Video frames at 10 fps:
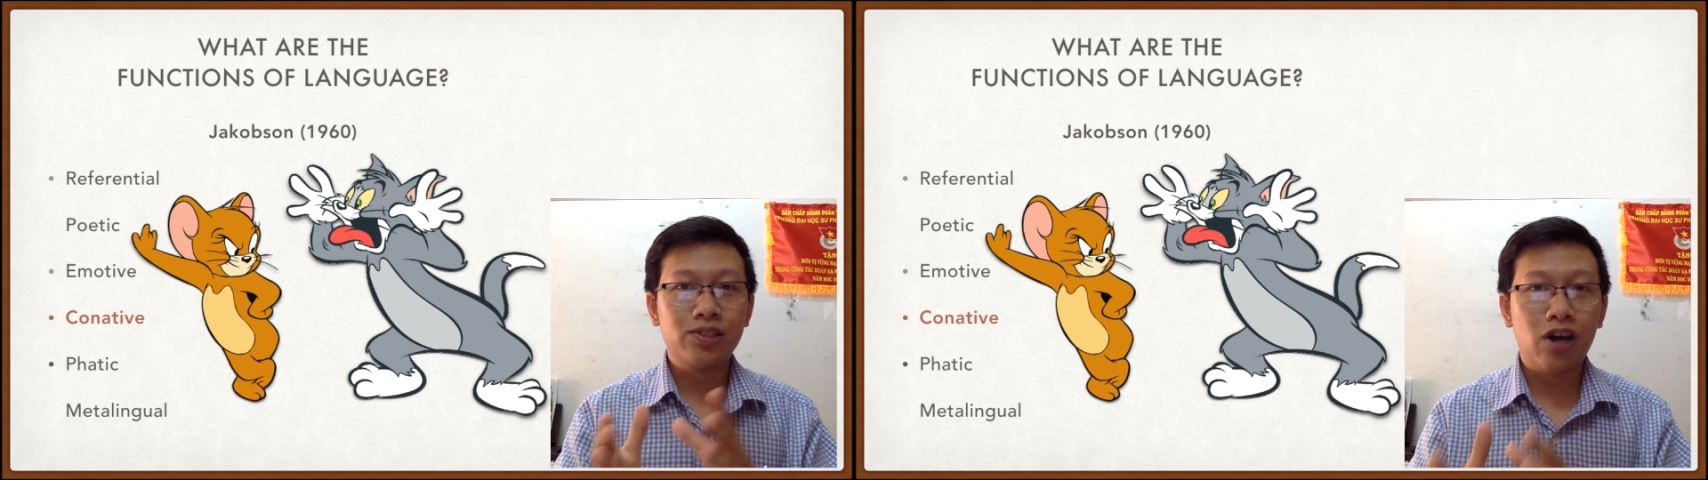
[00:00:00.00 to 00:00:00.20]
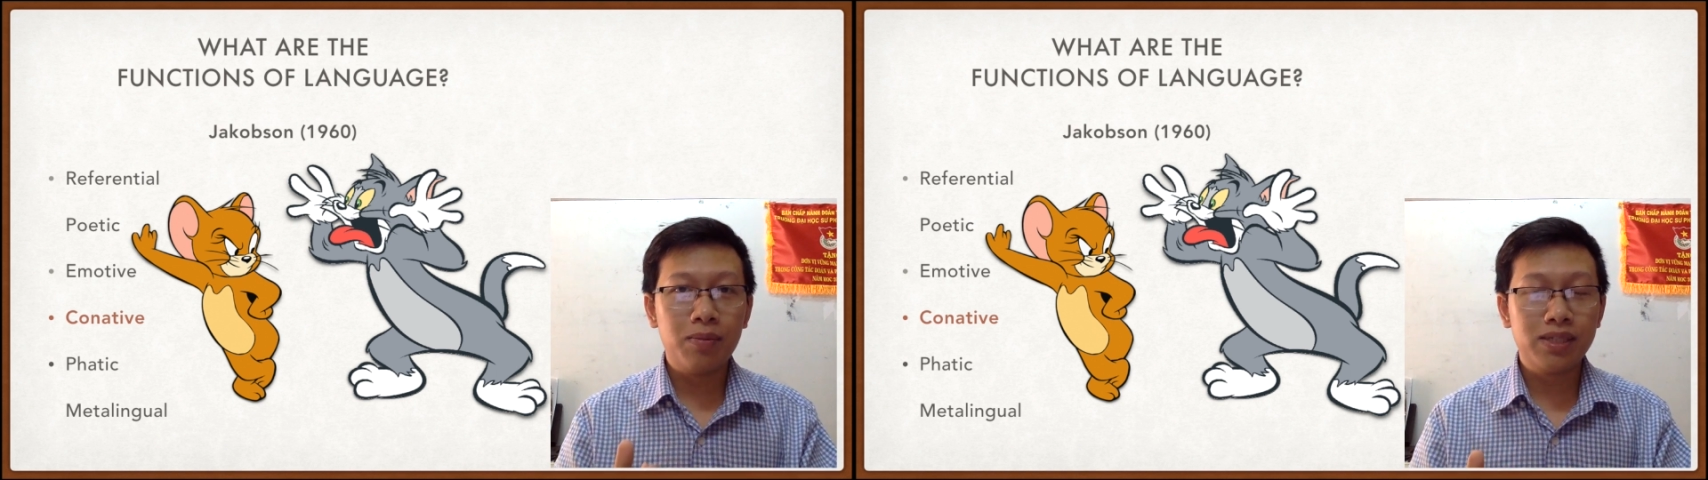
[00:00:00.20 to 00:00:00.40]

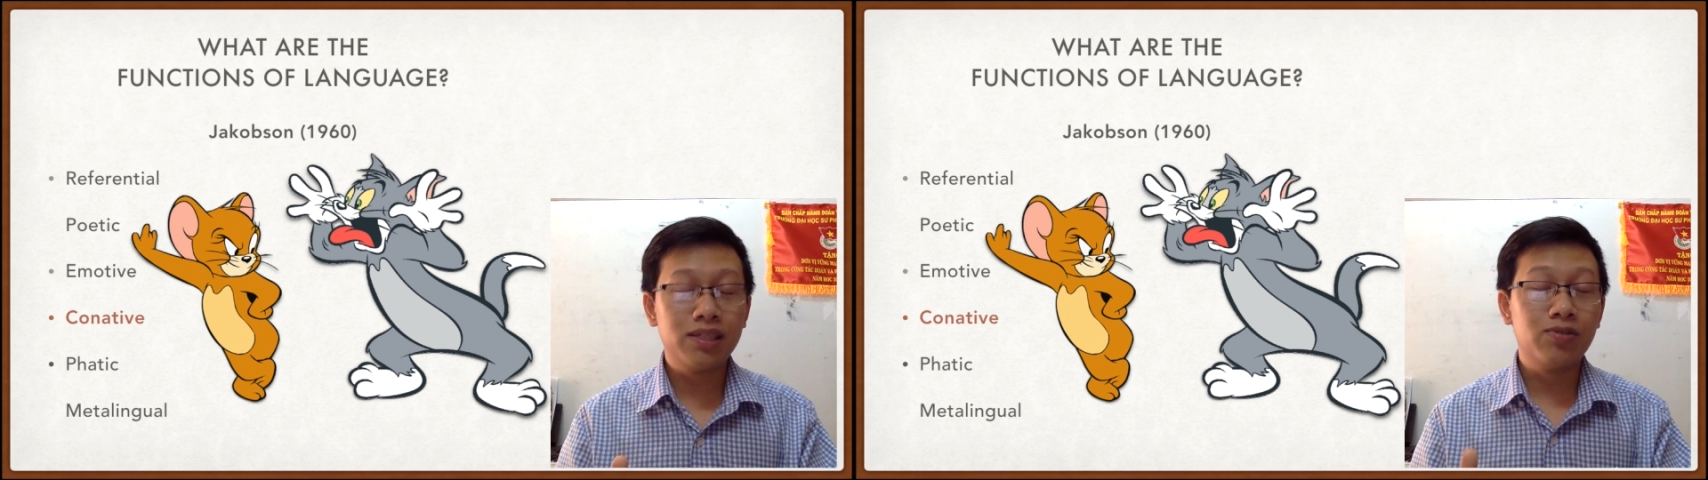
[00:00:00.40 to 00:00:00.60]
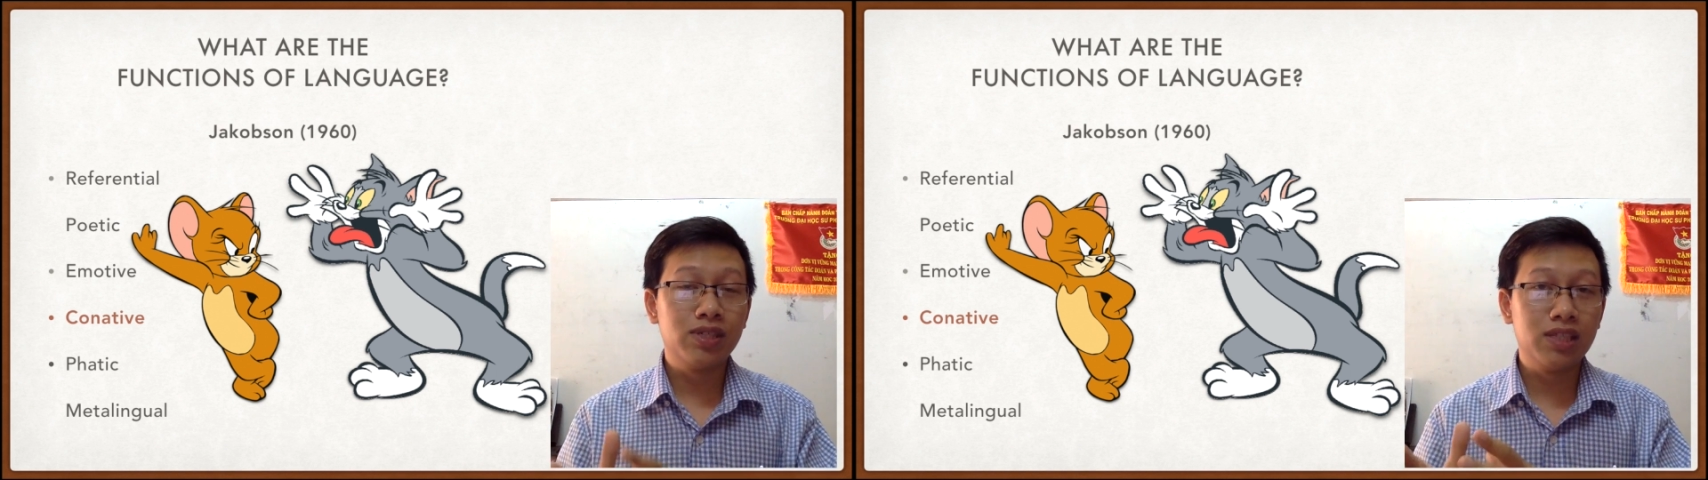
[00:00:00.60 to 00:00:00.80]
Tom is
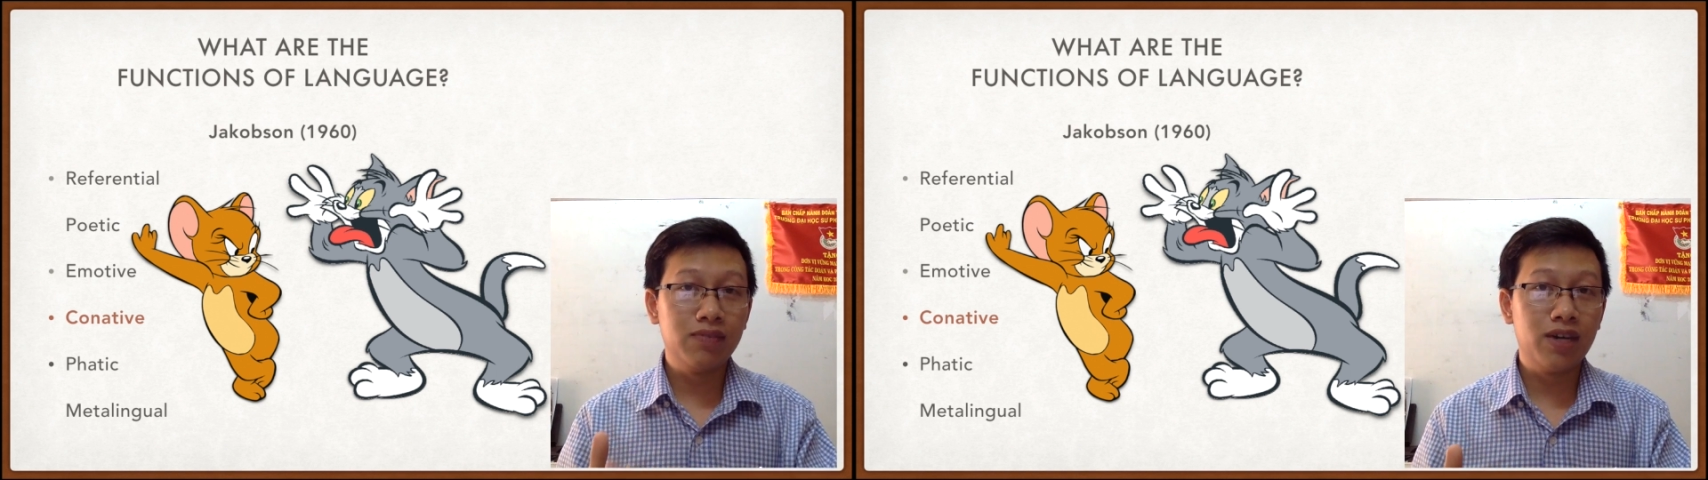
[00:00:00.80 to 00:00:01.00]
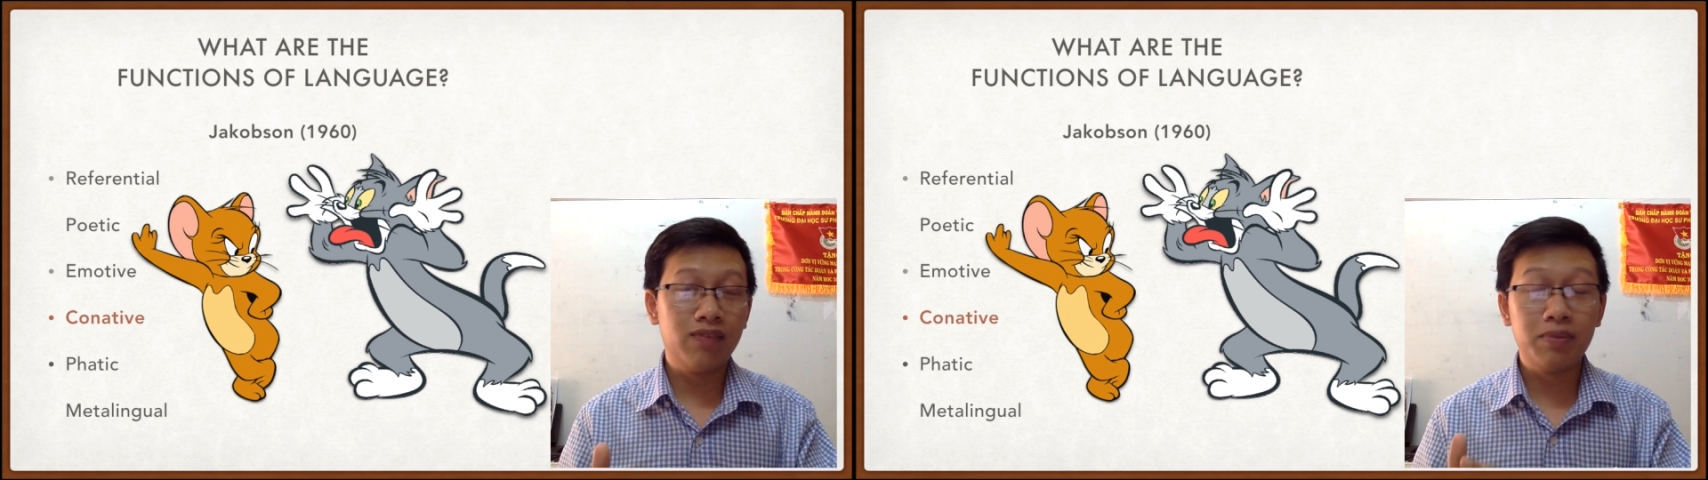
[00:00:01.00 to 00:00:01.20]
the
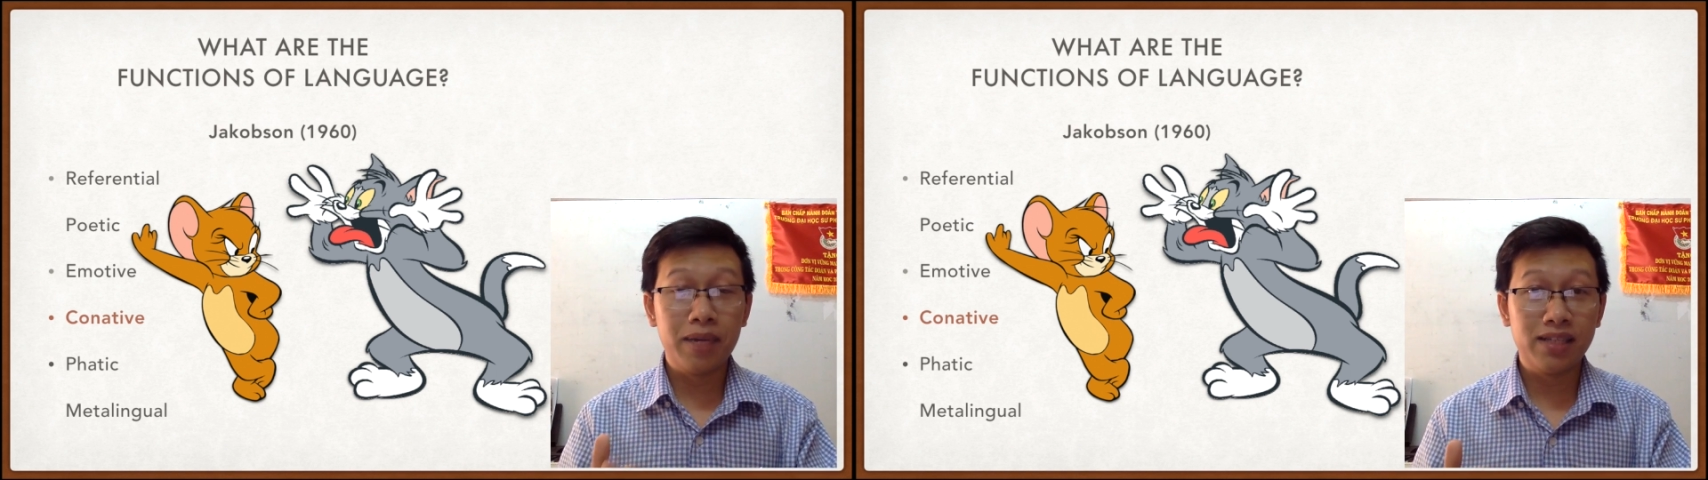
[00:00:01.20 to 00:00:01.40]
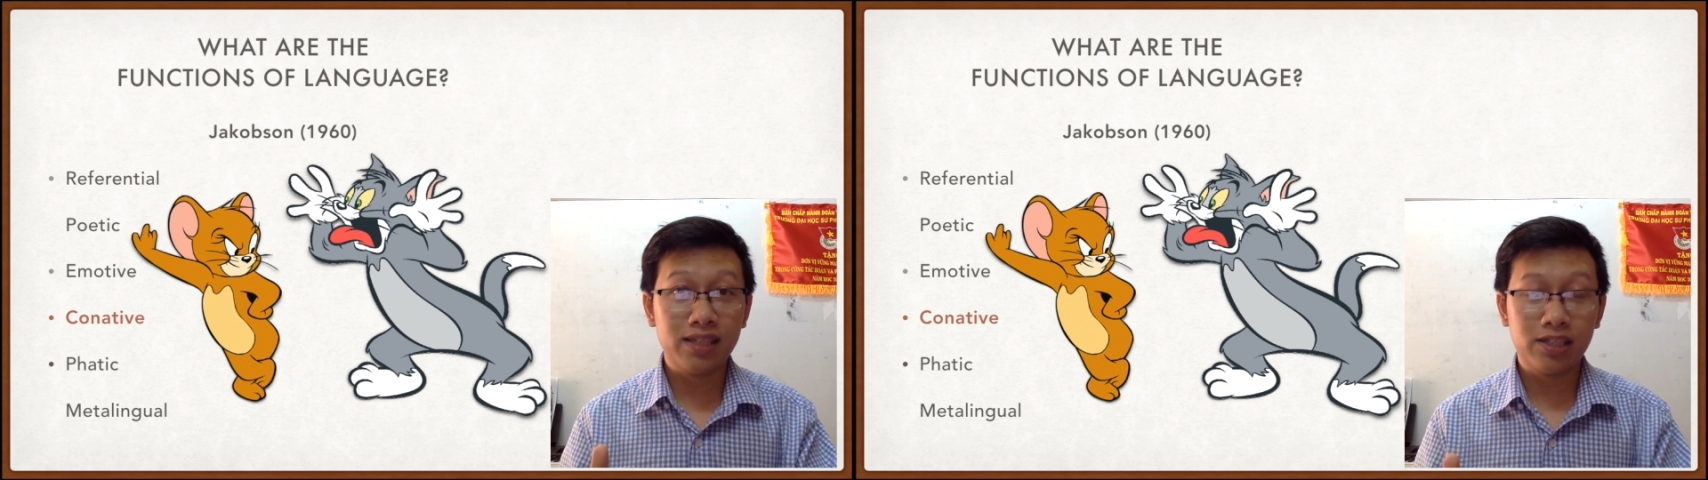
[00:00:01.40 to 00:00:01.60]
receiver of the
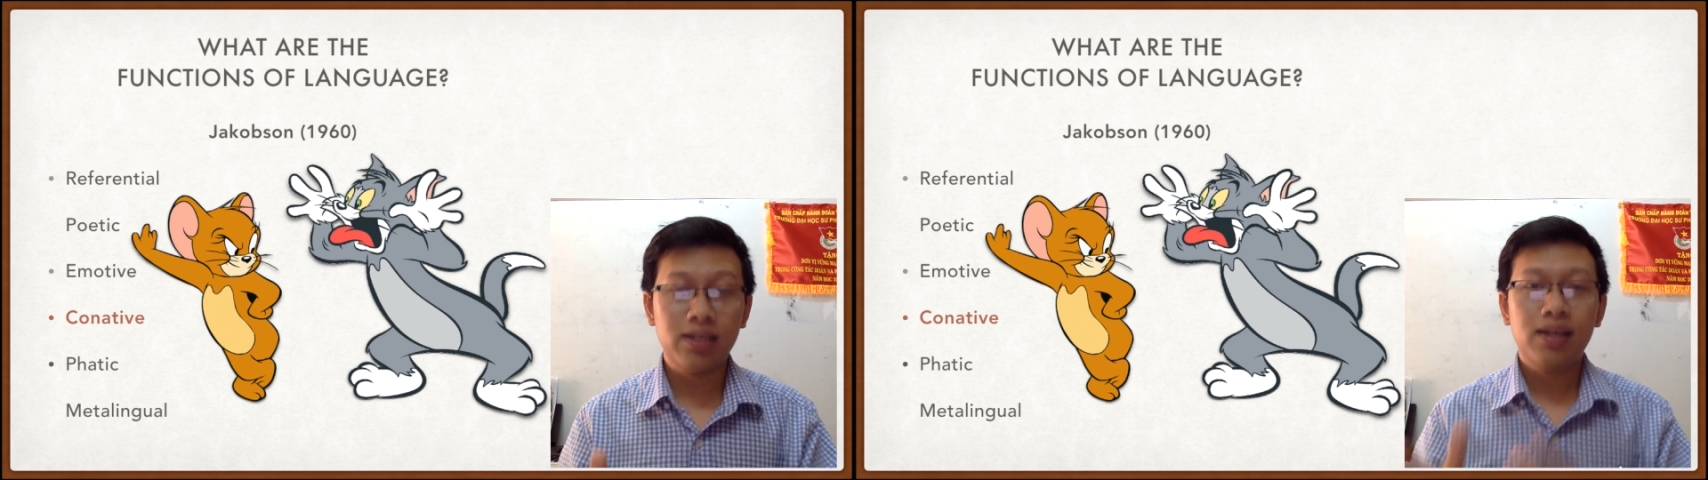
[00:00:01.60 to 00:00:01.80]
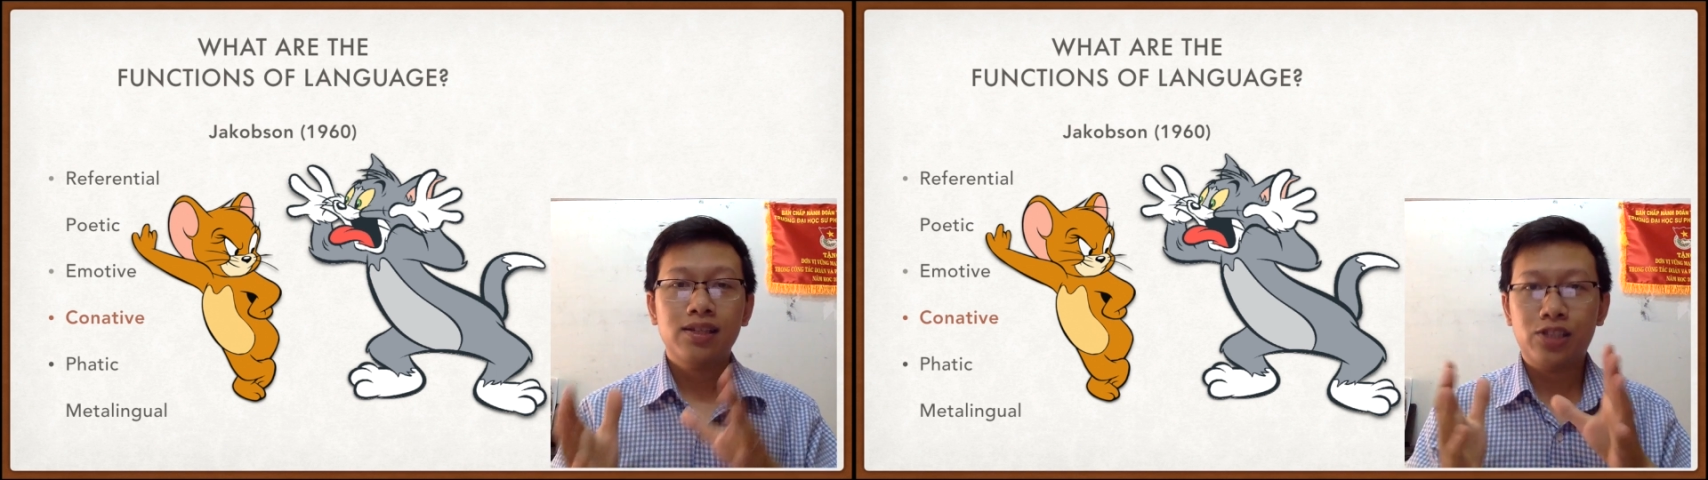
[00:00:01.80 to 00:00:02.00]
message.